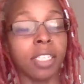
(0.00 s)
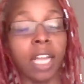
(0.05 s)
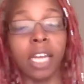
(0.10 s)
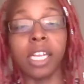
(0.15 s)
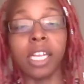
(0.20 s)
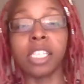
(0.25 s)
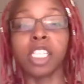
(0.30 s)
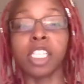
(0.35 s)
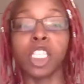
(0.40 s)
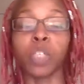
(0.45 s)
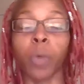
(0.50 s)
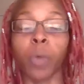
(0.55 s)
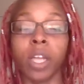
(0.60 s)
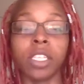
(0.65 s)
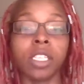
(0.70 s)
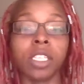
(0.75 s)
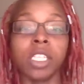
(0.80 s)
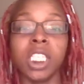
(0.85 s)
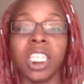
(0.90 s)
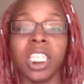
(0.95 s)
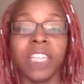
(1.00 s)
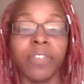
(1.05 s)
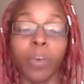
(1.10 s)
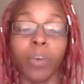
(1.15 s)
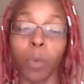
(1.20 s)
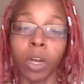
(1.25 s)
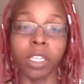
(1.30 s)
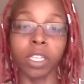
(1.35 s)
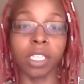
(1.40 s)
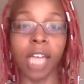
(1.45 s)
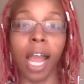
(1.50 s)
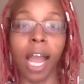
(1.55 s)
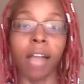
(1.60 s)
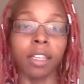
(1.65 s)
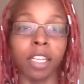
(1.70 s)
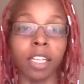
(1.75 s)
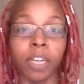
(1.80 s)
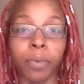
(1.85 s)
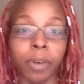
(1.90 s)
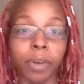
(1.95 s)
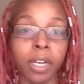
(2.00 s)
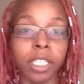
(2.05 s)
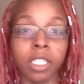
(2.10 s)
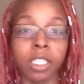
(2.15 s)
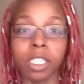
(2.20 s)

And the situation is even worse now than it was